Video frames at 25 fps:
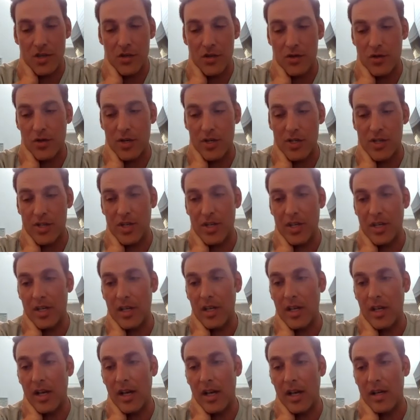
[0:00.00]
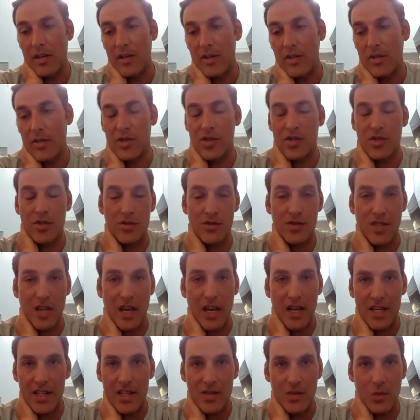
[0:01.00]
nutritional
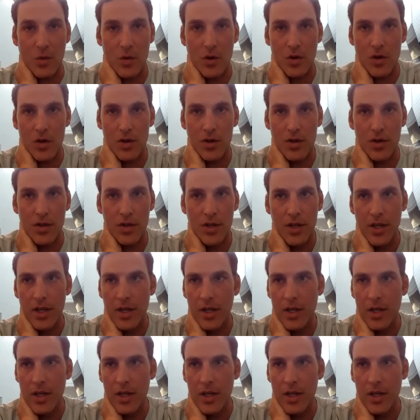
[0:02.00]
science world.